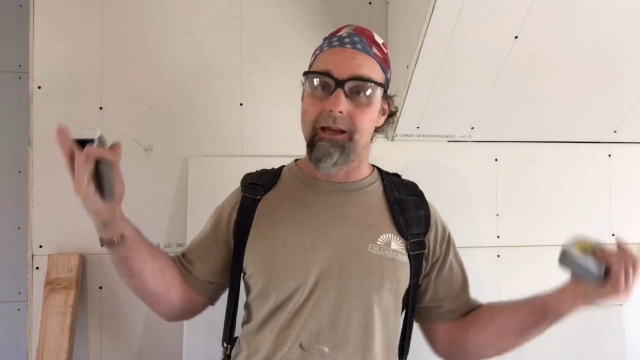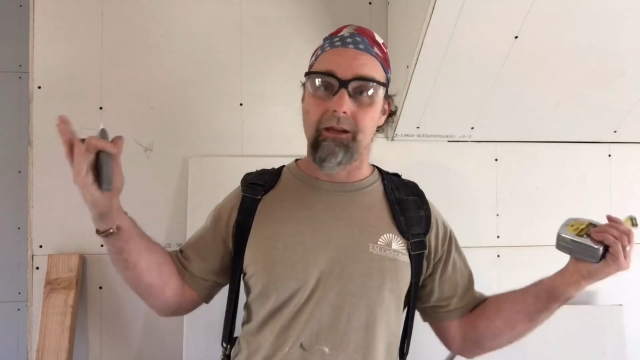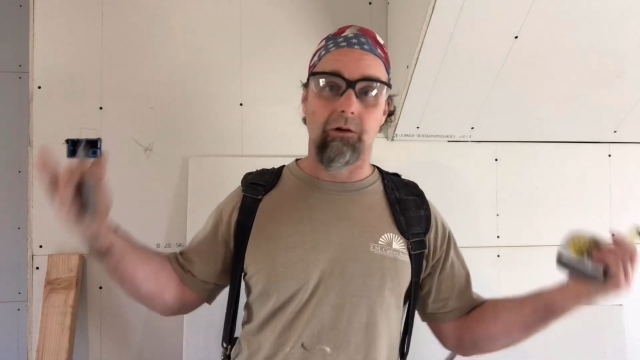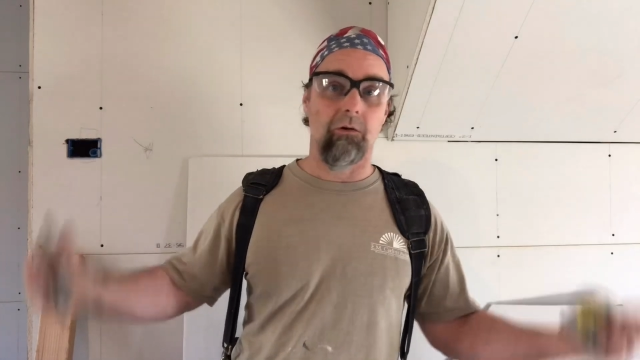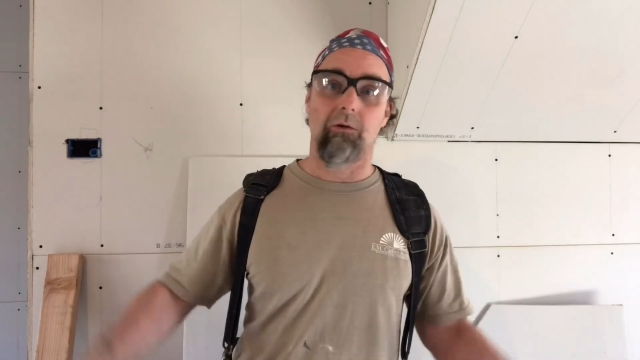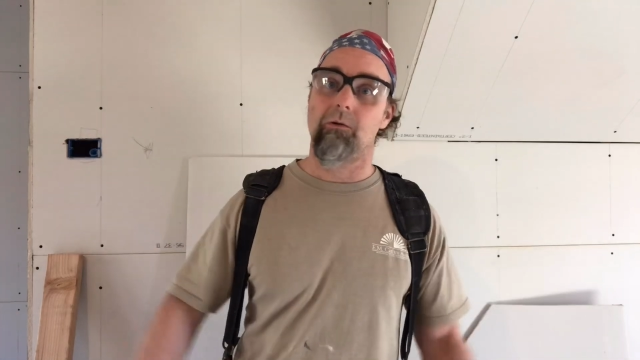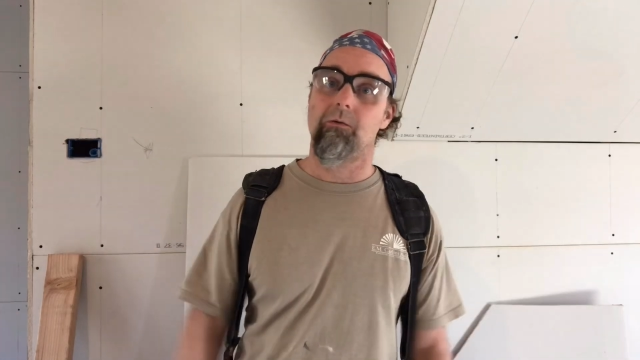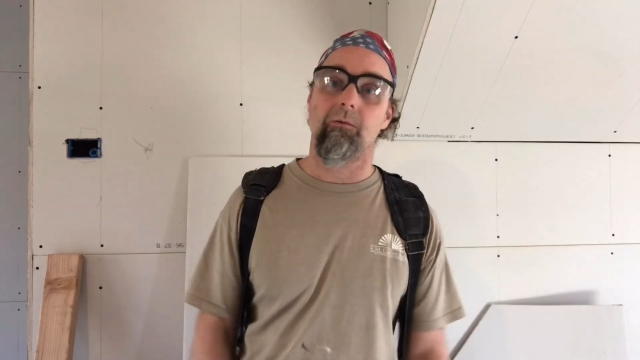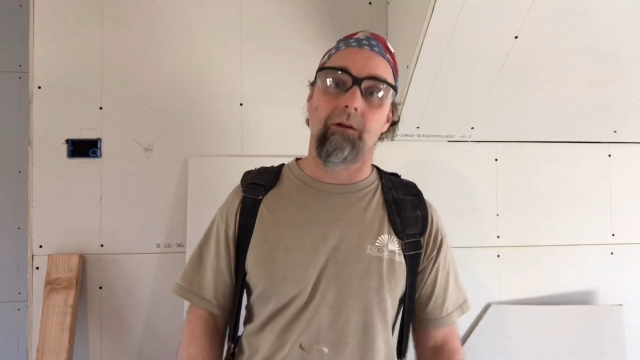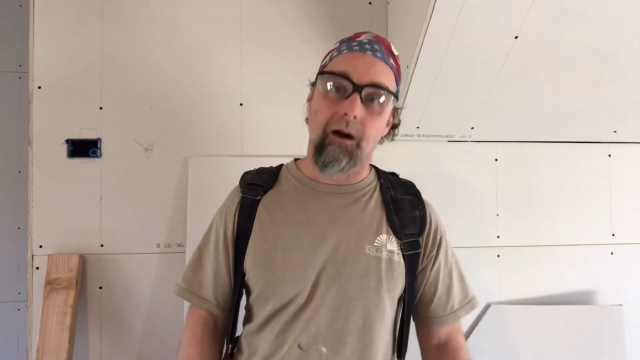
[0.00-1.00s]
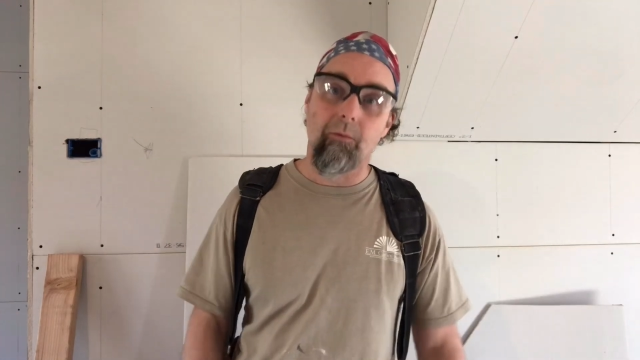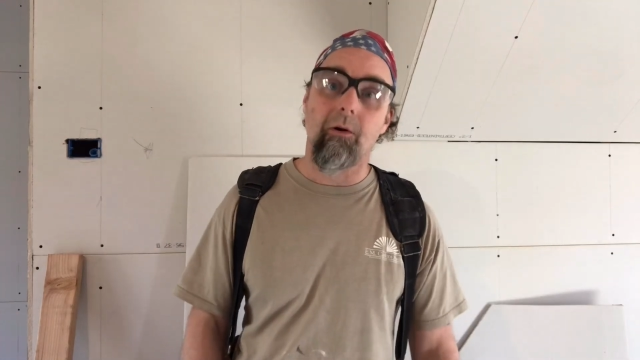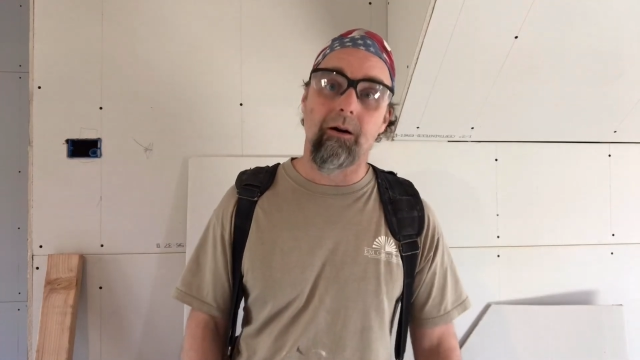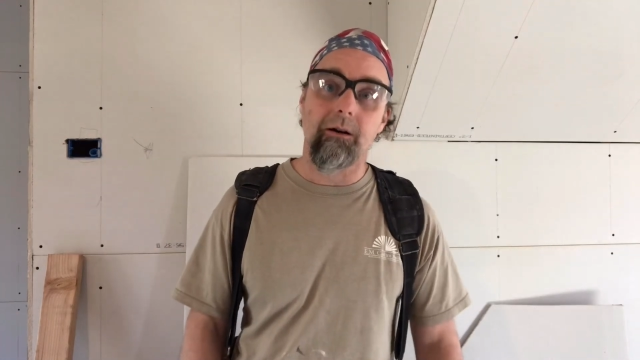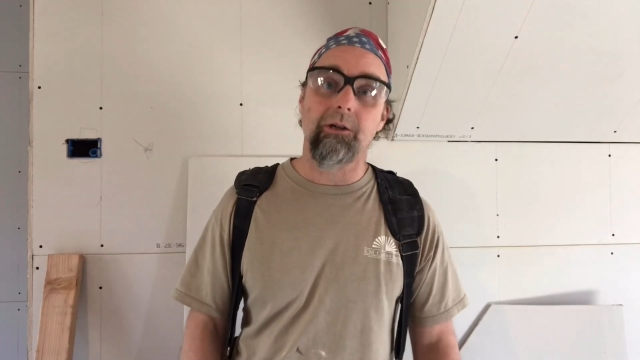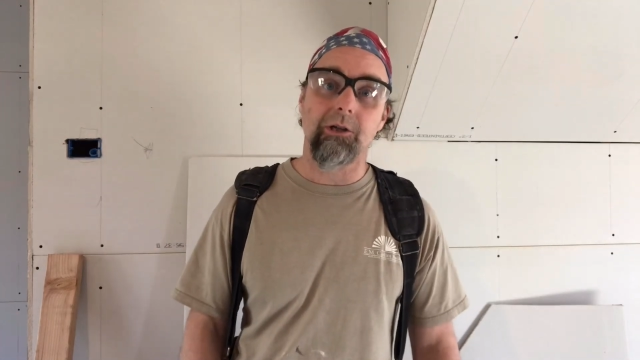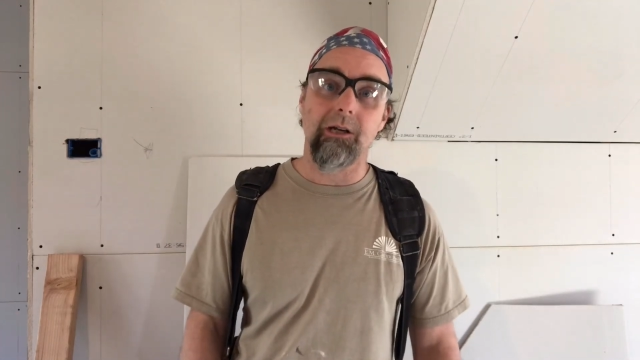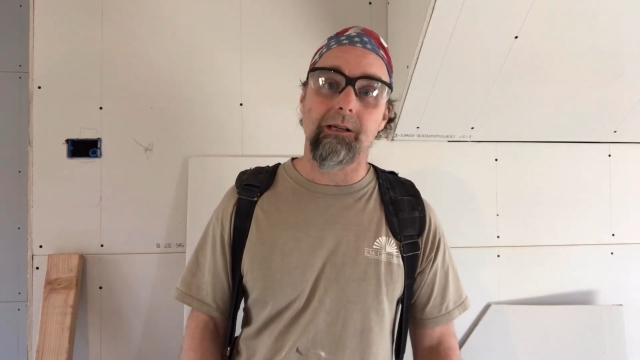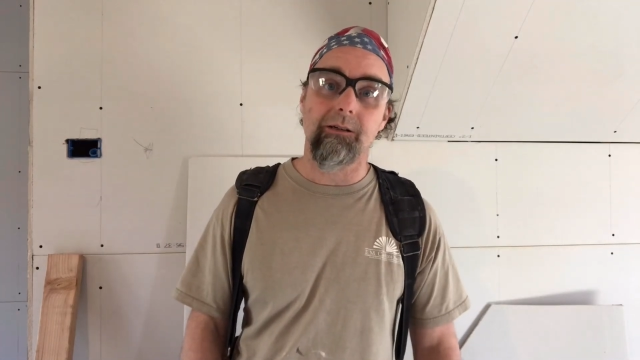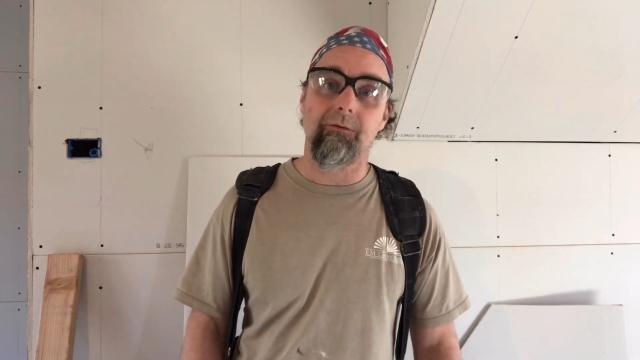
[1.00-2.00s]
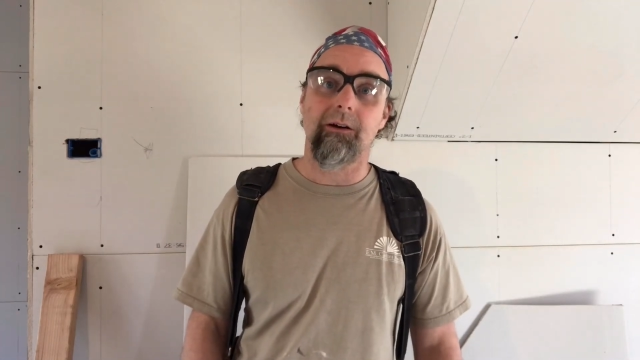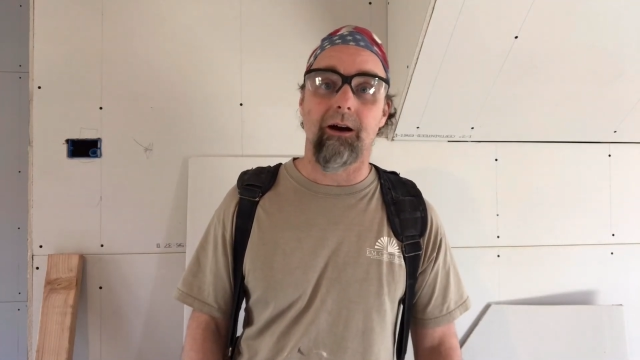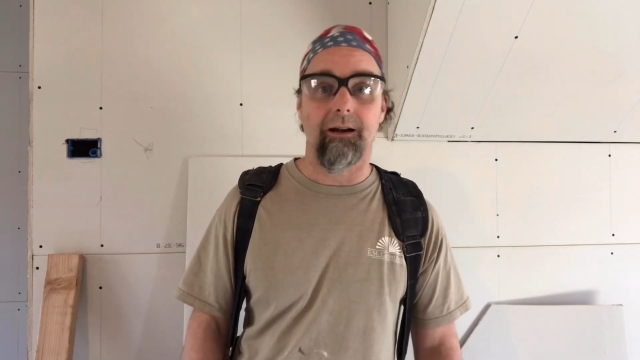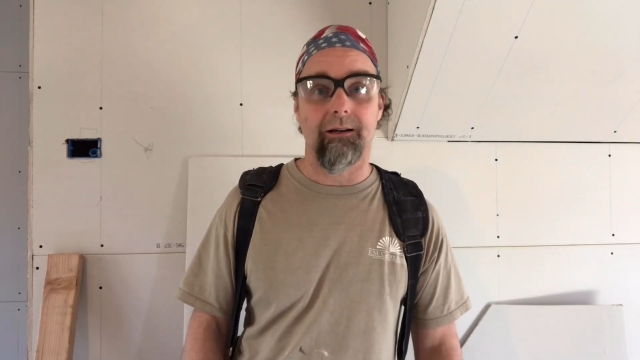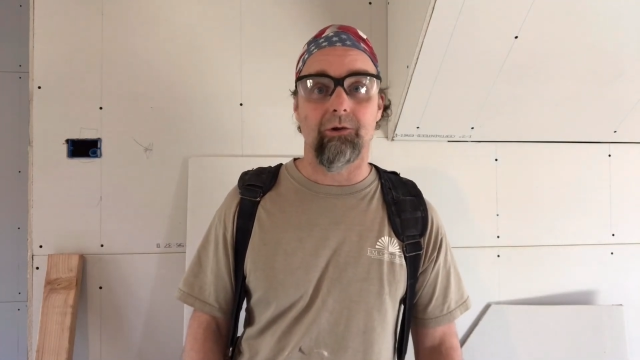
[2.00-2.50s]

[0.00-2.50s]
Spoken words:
you a couple hundred sheets of cutting